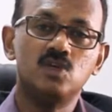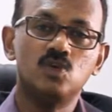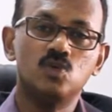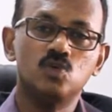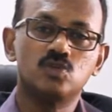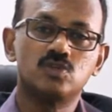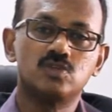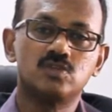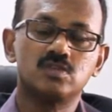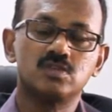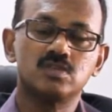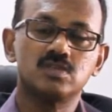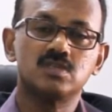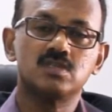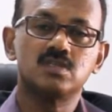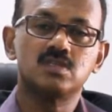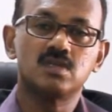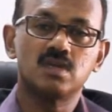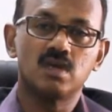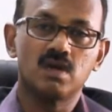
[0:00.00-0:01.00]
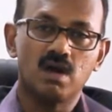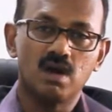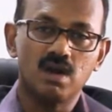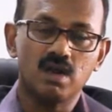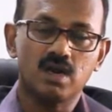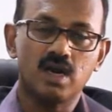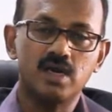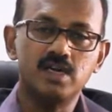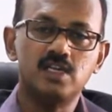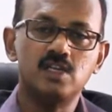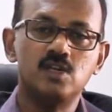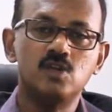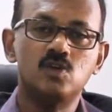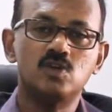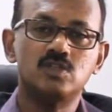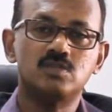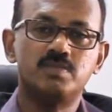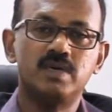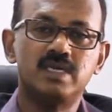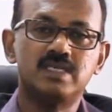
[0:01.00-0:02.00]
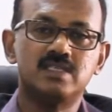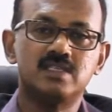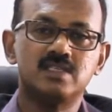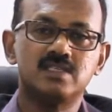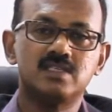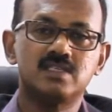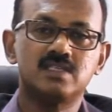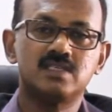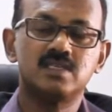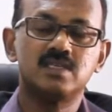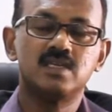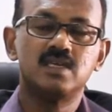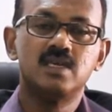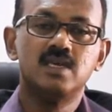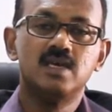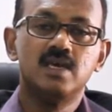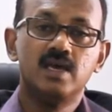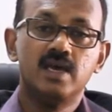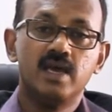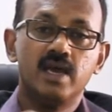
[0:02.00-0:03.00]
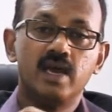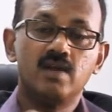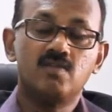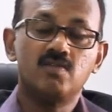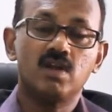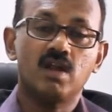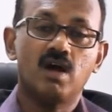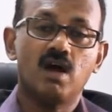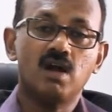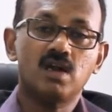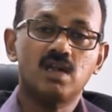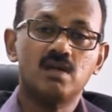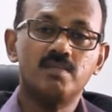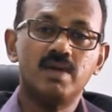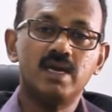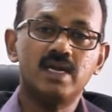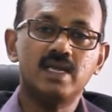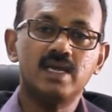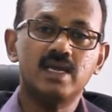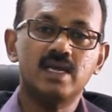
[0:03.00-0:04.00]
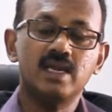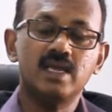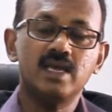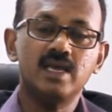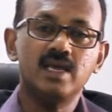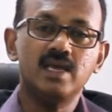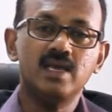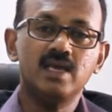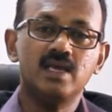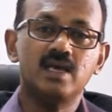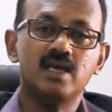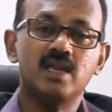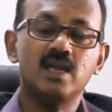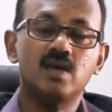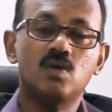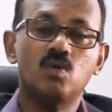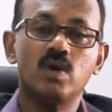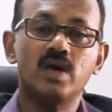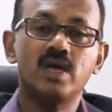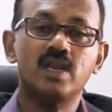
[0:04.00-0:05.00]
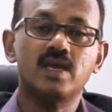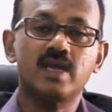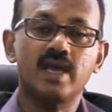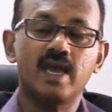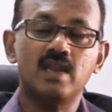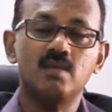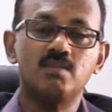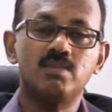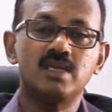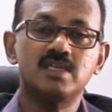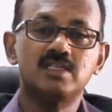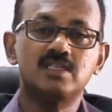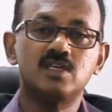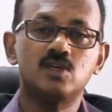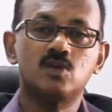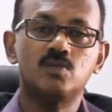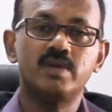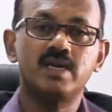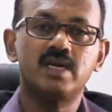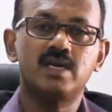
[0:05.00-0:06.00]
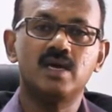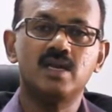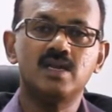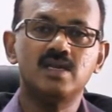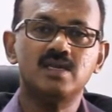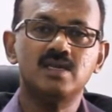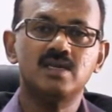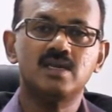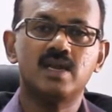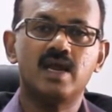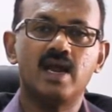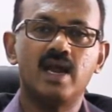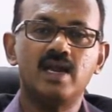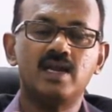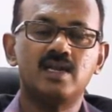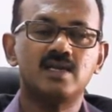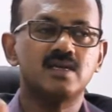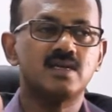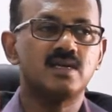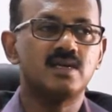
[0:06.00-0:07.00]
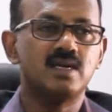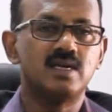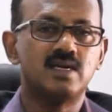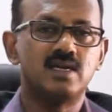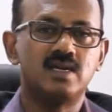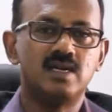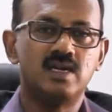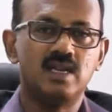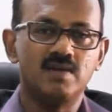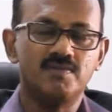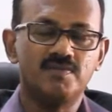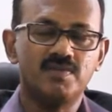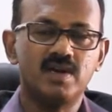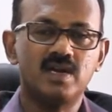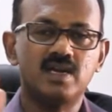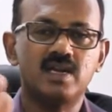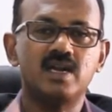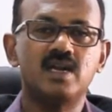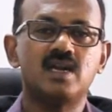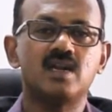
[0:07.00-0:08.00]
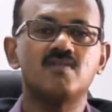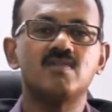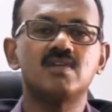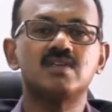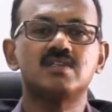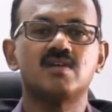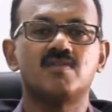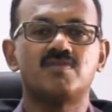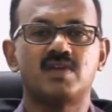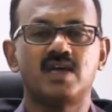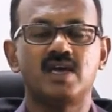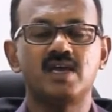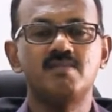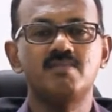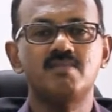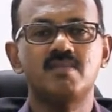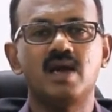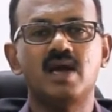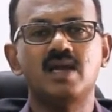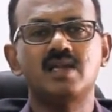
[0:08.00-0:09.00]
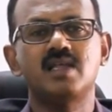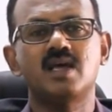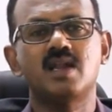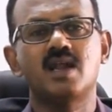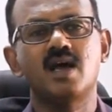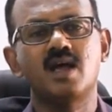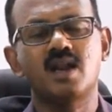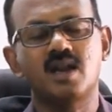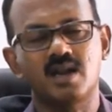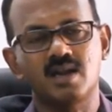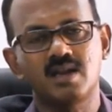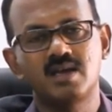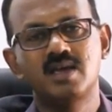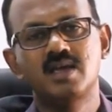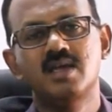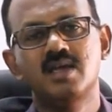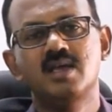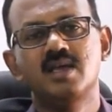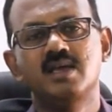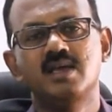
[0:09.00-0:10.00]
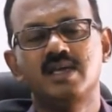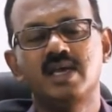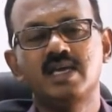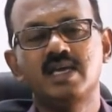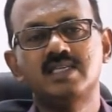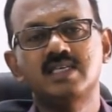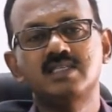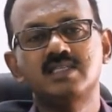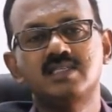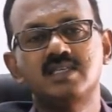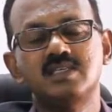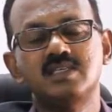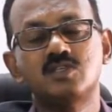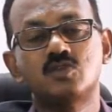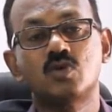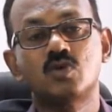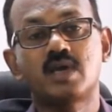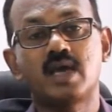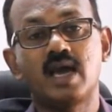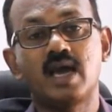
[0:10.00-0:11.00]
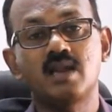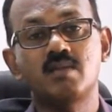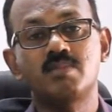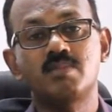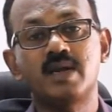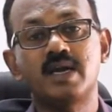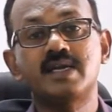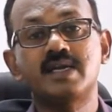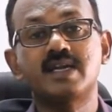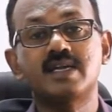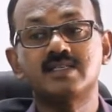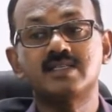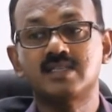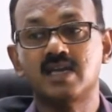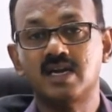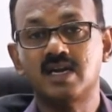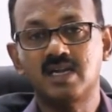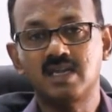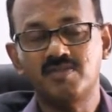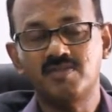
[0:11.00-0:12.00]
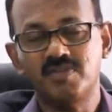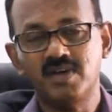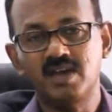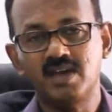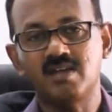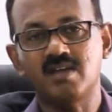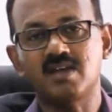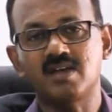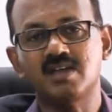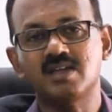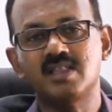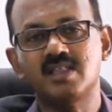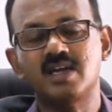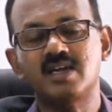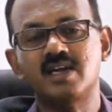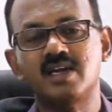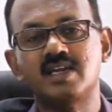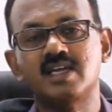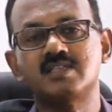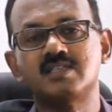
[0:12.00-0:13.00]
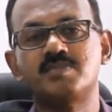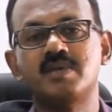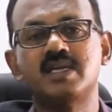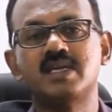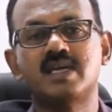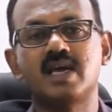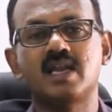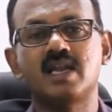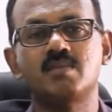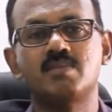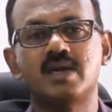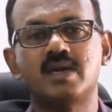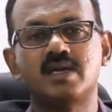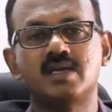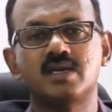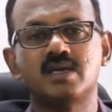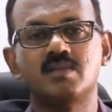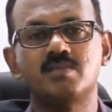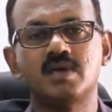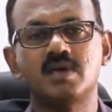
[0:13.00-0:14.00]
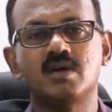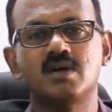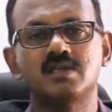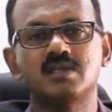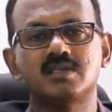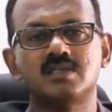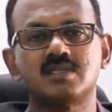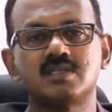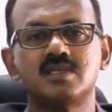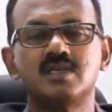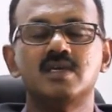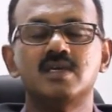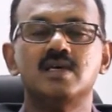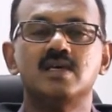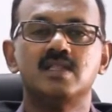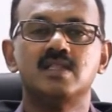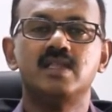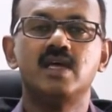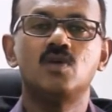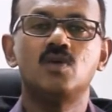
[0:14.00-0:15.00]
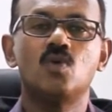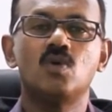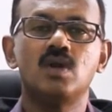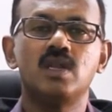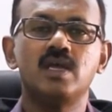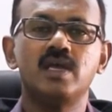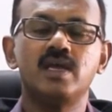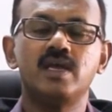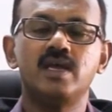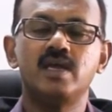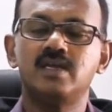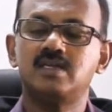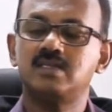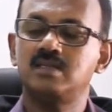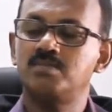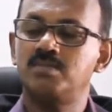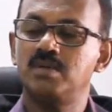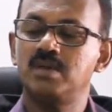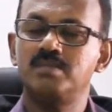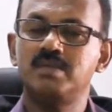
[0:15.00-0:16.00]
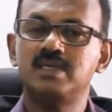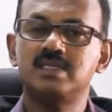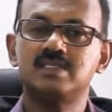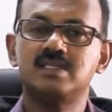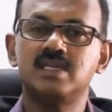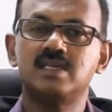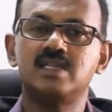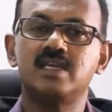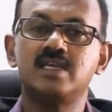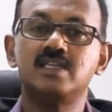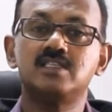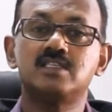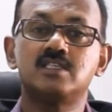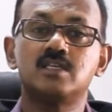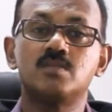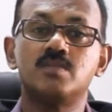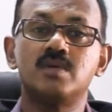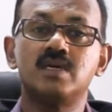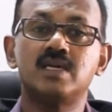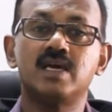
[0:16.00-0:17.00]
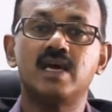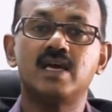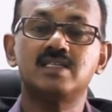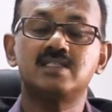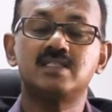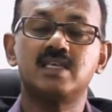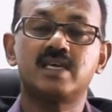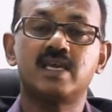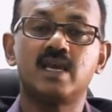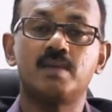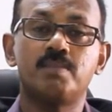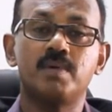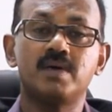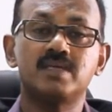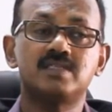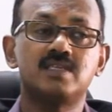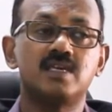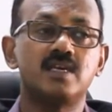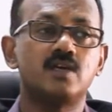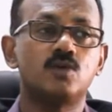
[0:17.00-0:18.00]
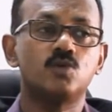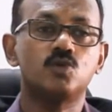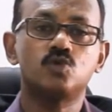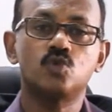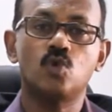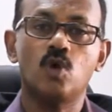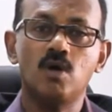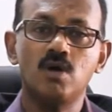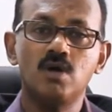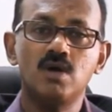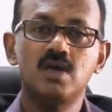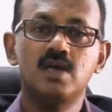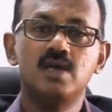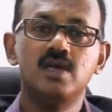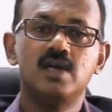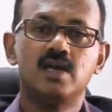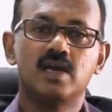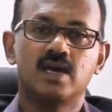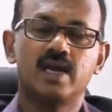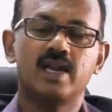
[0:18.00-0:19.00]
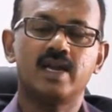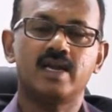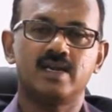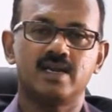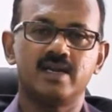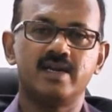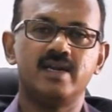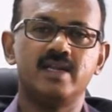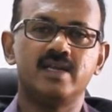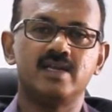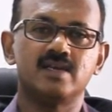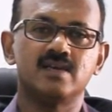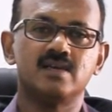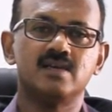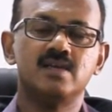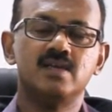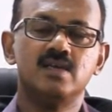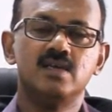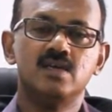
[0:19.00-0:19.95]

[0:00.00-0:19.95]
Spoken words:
used on a continuous basis, it will automatically require calibration to be done at definite intervals of time, and there are agencies to calibrate and certify that it has been calibrated, because then only it simply means that the instrument has the capacity to show correct reading.